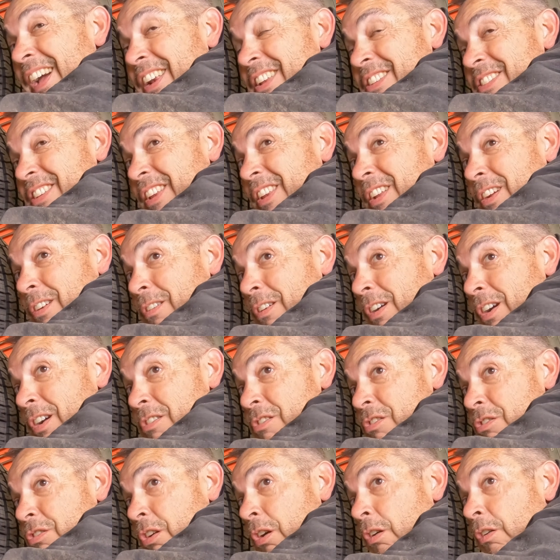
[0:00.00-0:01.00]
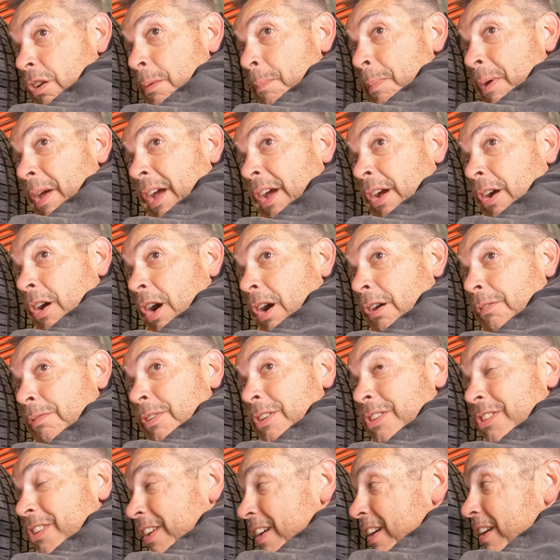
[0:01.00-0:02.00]
gotta say the garage is already paying
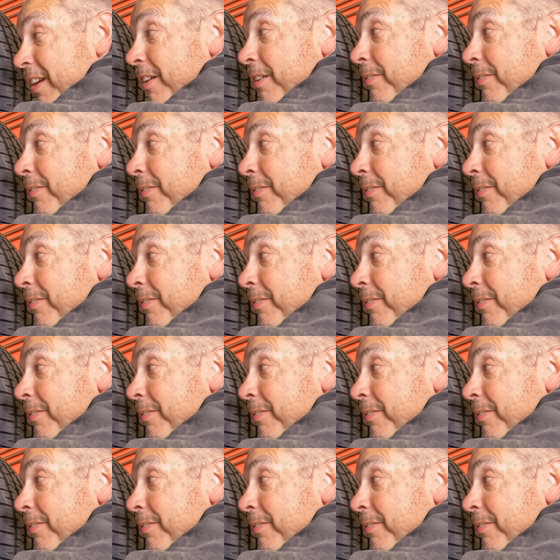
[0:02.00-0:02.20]
off. It's like,